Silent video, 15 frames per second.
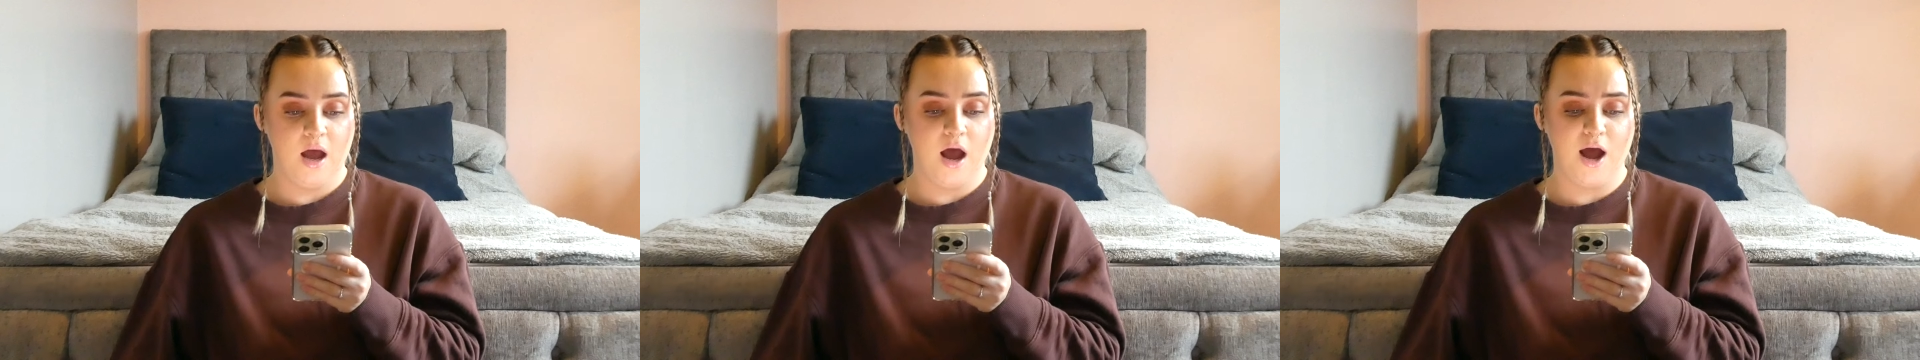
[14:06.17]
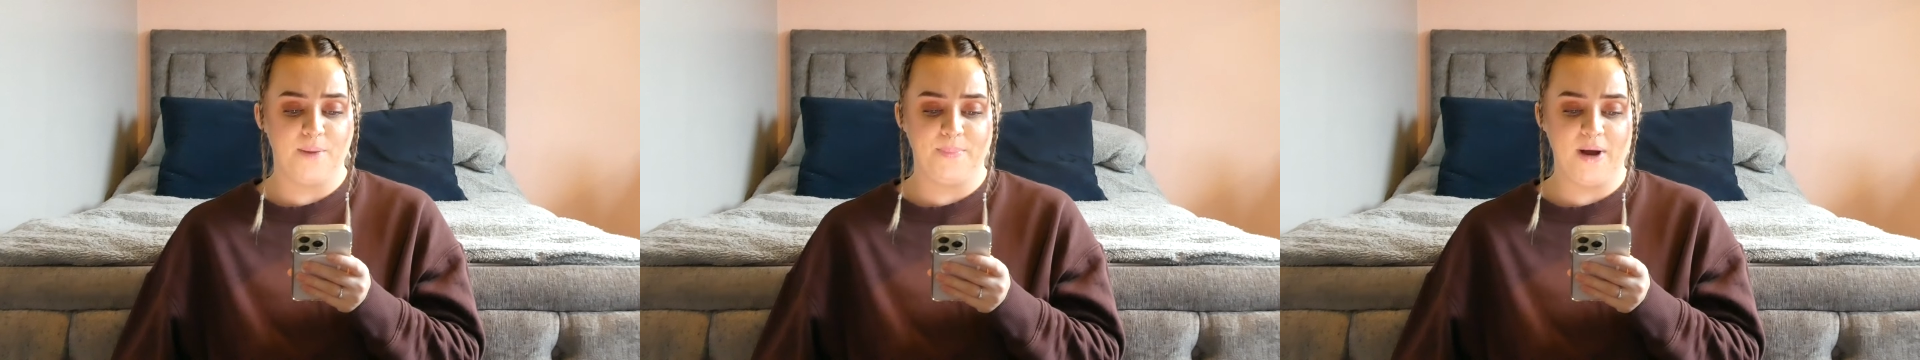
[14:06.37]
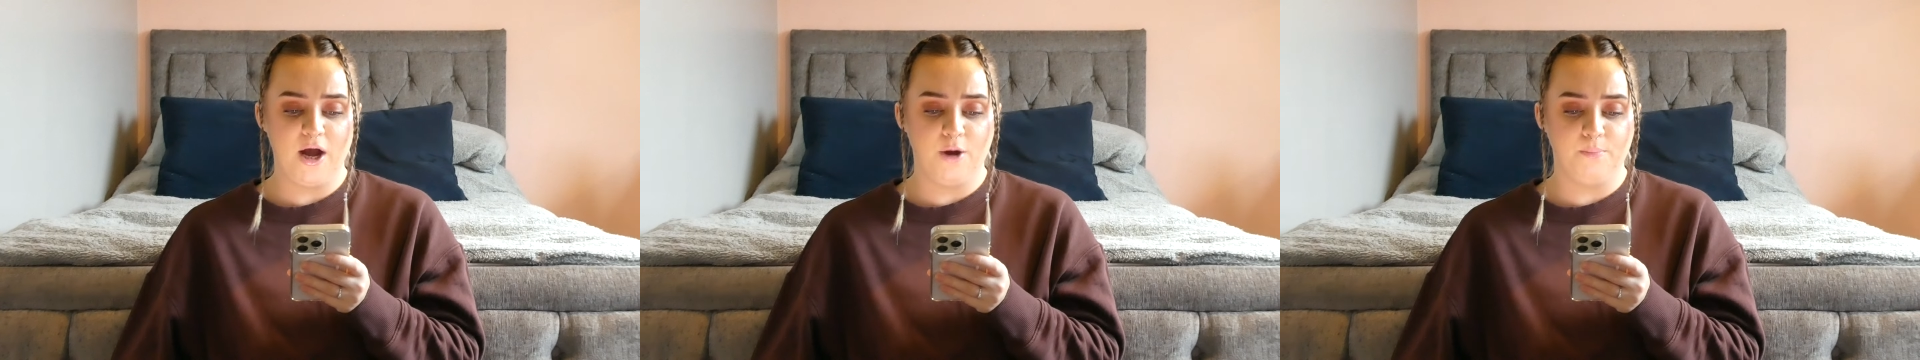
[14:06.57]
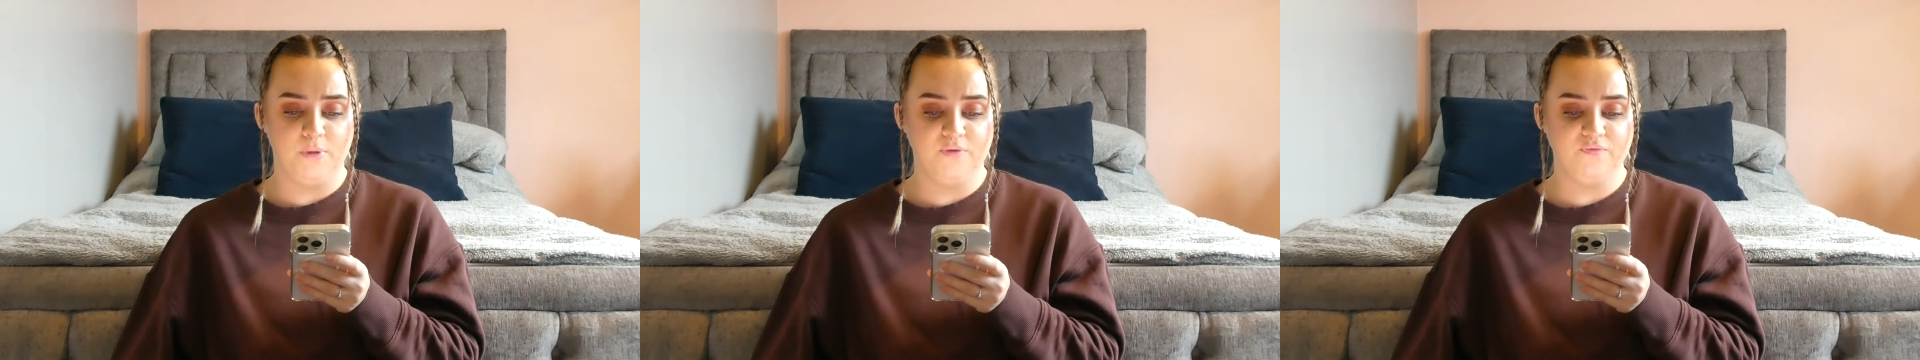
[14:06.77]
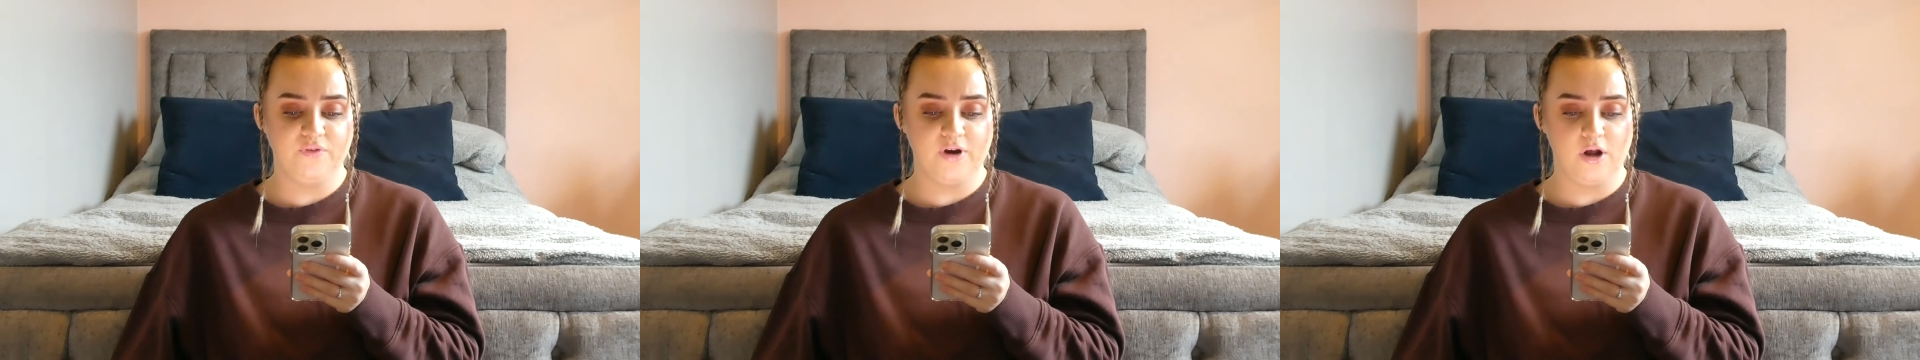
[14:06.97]
About a
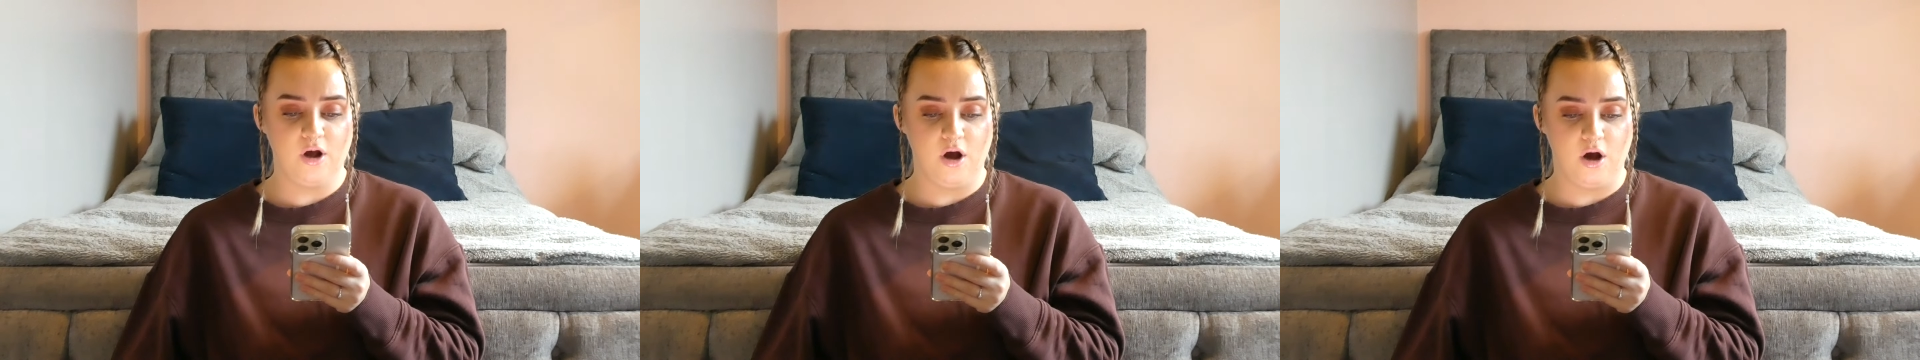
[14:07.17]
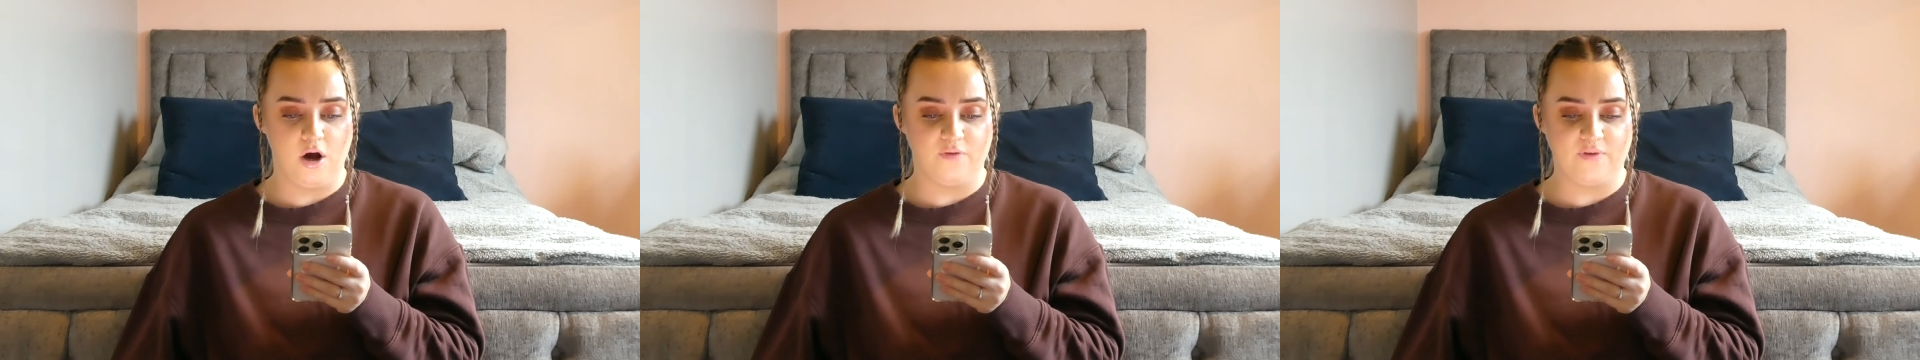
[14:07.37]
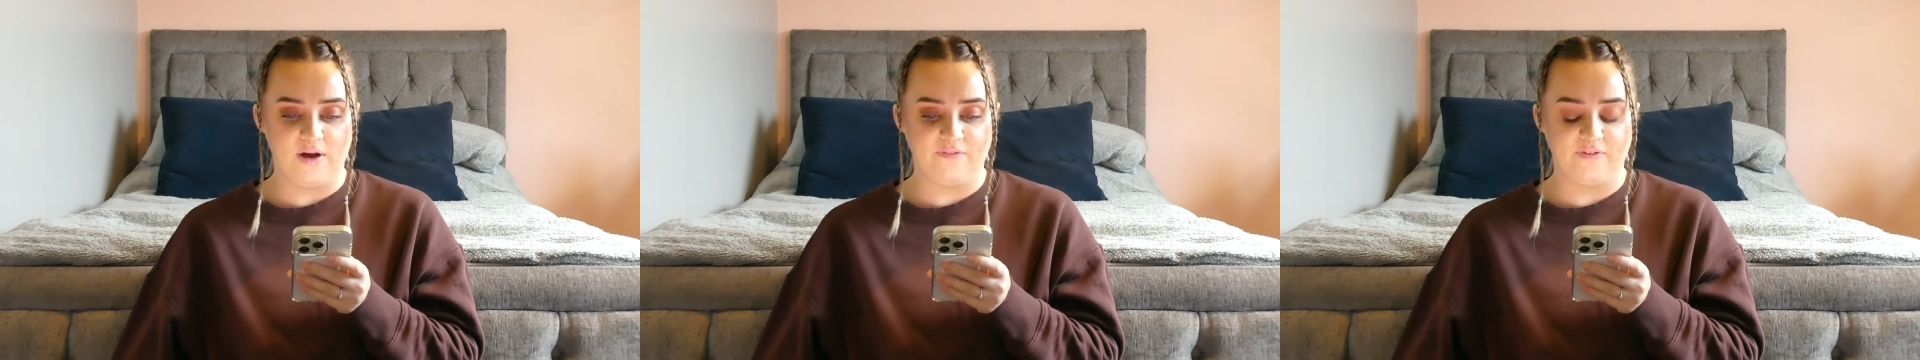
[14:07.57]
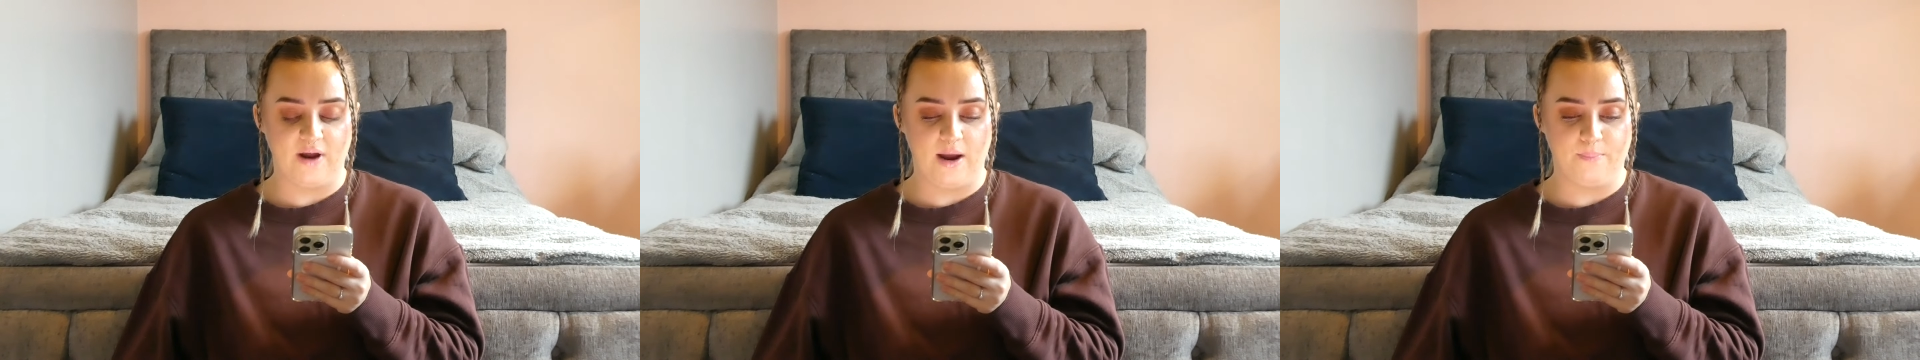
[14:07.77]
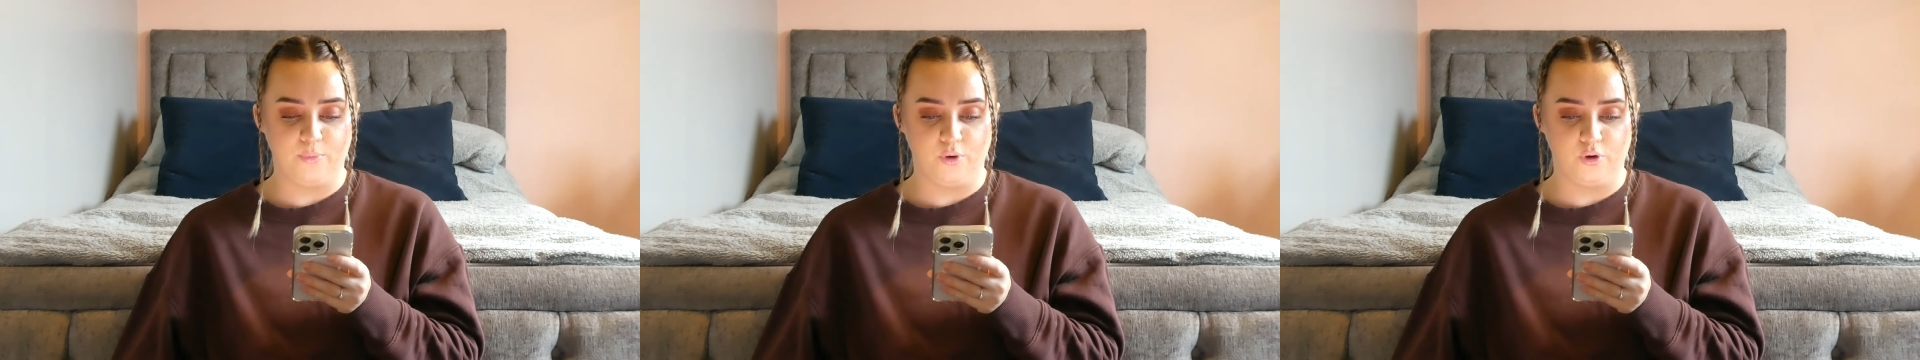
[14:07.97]
month and a half after
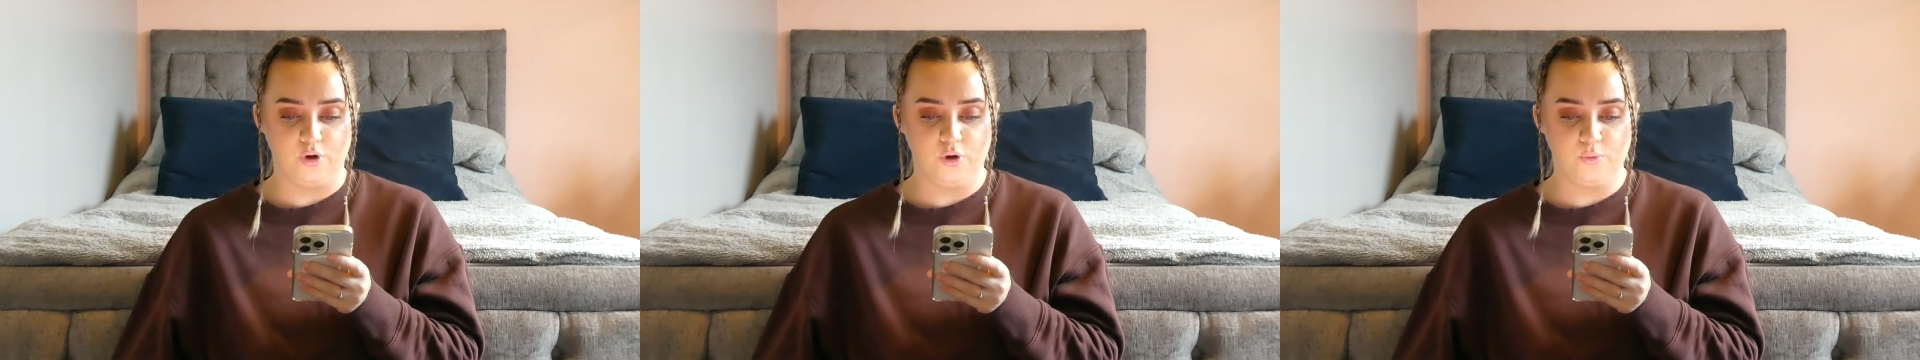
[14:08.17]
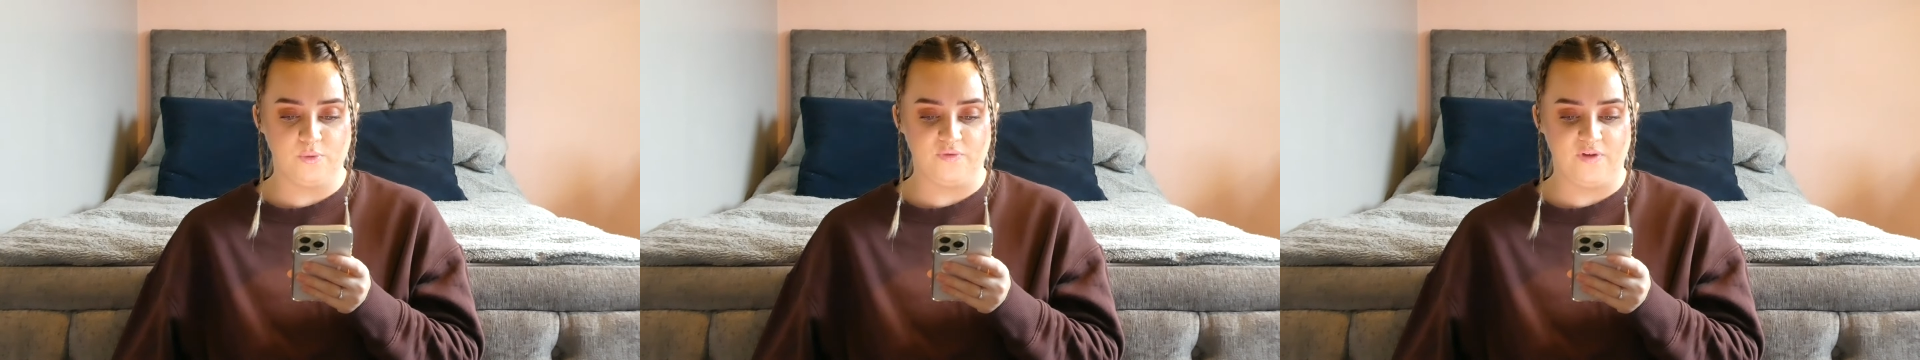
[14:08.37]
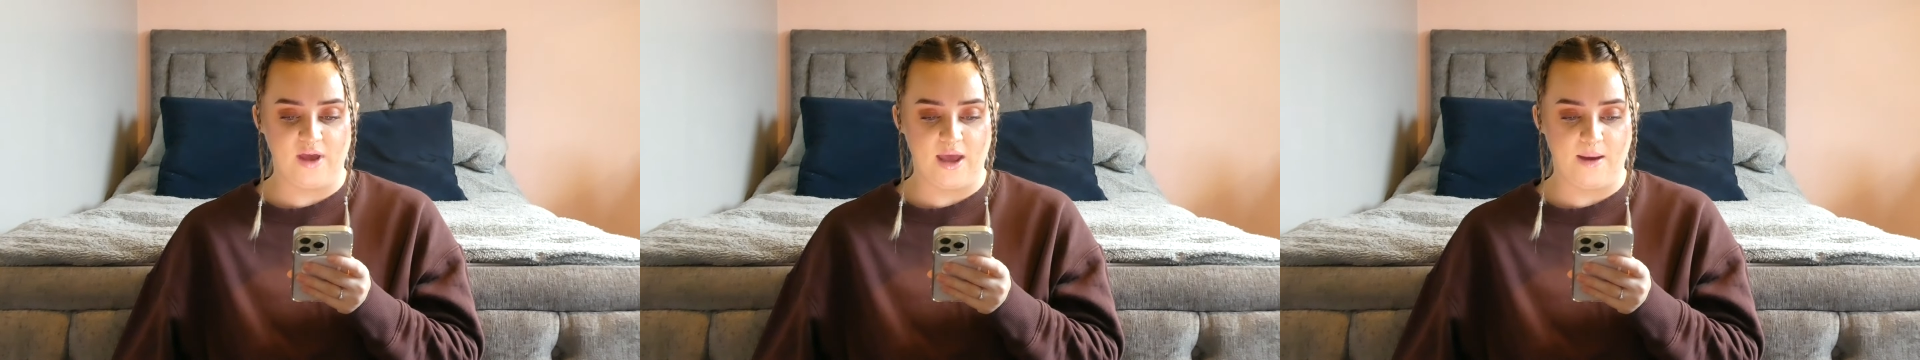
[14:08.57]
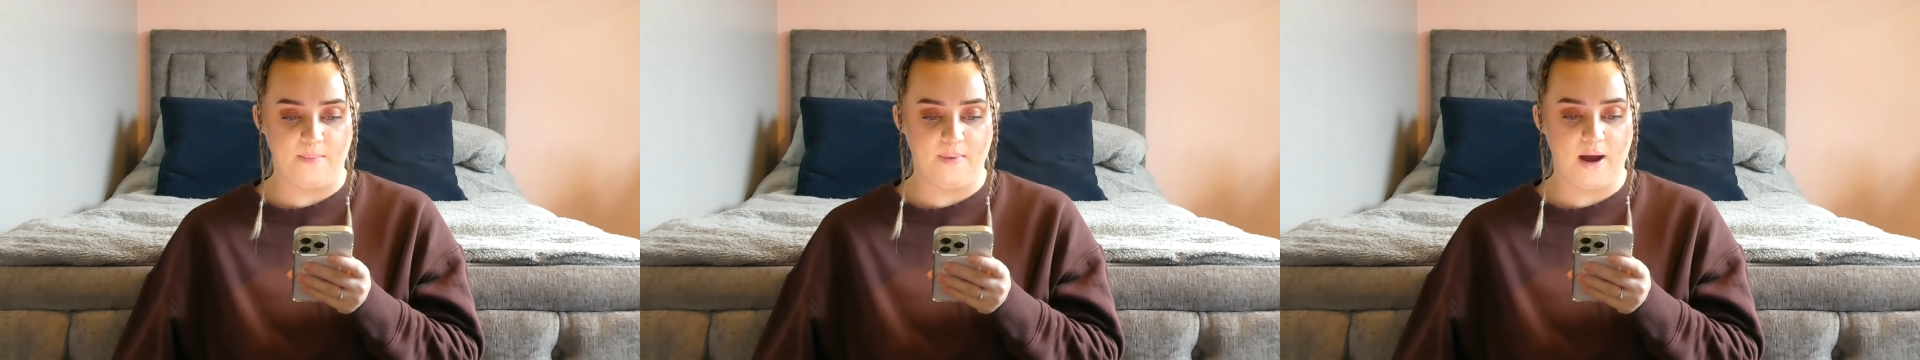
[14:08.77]
I broke up with him,